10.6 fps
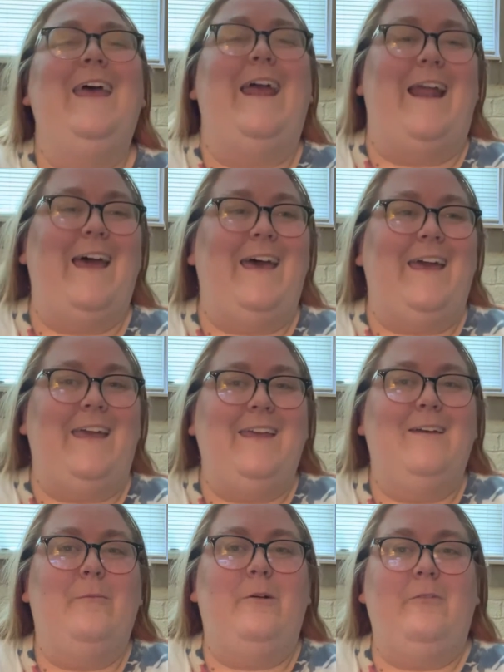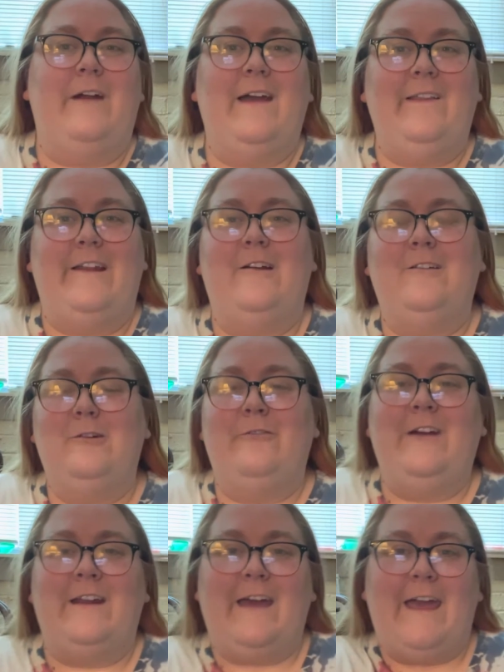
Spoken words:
and I will write a letter to a friend.